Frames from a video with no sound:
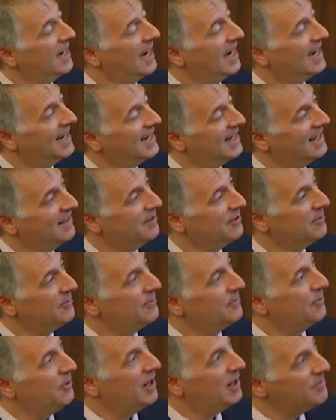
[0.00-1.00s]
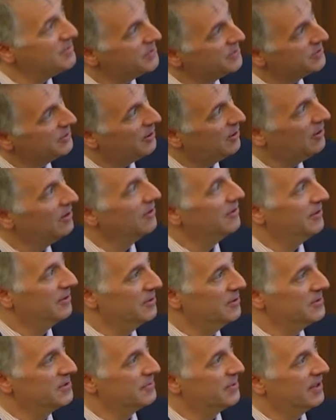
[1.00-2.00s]
and there are problems with all of
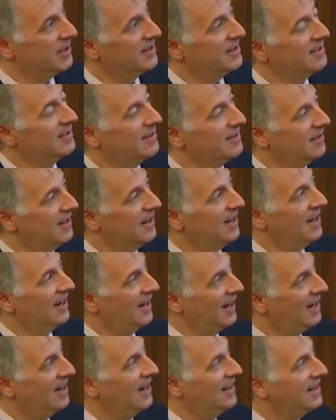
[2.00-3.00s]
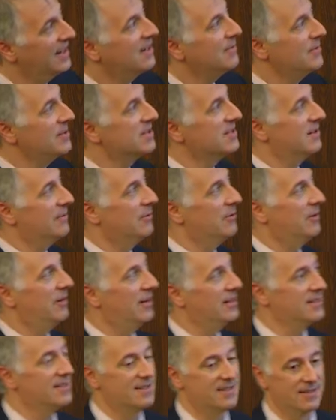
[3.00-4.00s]
those, but I think that, and, and they can be
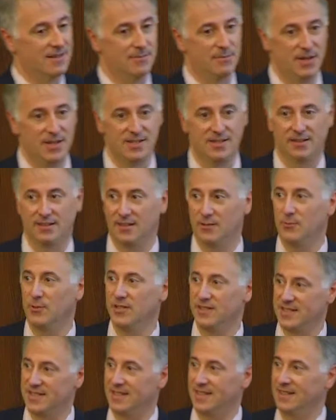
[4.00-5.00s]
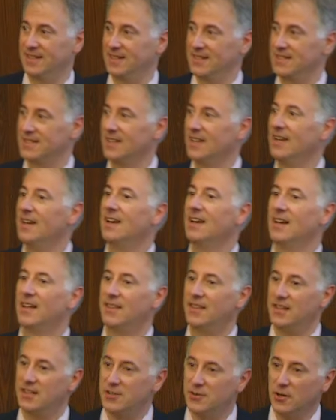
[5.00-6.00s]
summarized basically in one sentence.
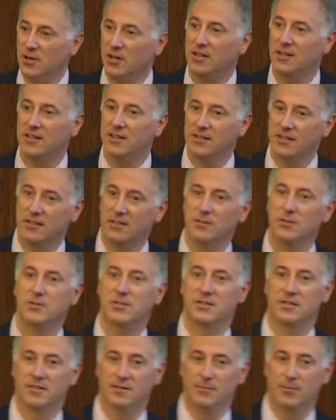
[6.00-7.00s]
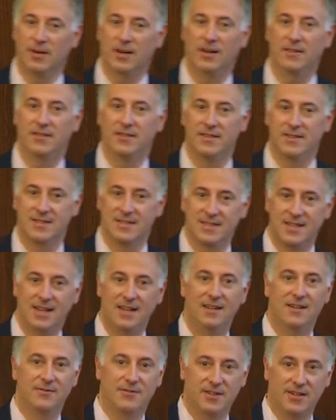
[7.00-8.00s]
They draw a conclusion about the
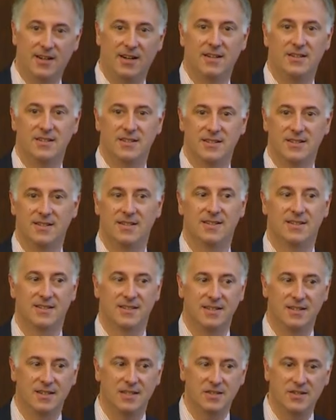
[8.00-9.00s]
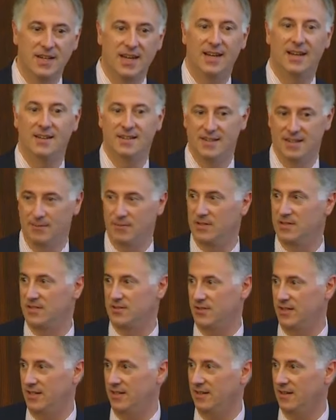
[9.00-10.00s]
state of consciousness that you can't
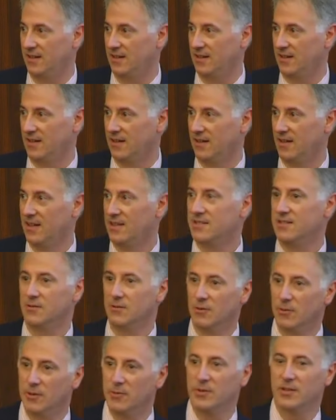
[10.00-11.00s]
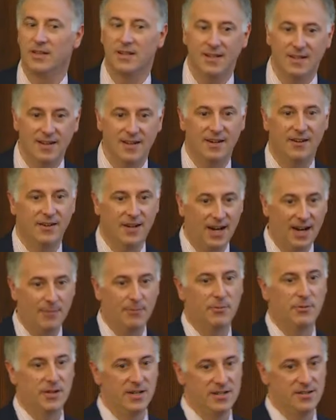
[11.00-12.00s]
demonstrate. So what we really need are
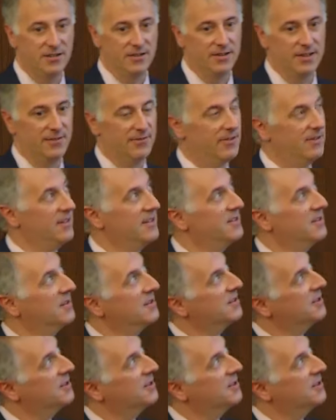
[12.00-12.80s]
operational definitions.